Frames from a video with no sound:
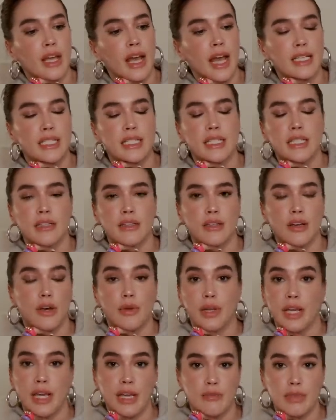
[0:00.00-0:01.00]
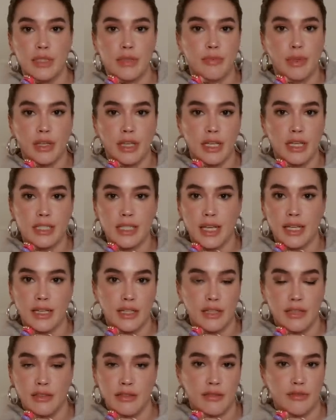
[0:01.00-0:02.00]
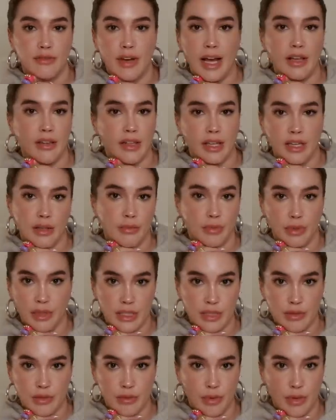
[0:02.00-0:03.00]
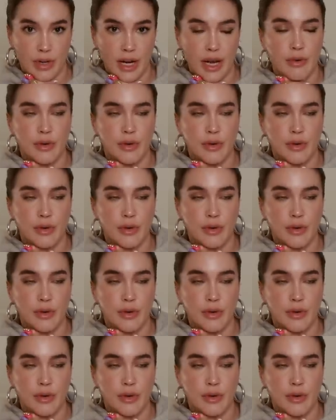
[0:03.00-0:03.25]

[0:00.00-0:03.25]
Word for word: I didn't go to campus police. I didn't file any police report.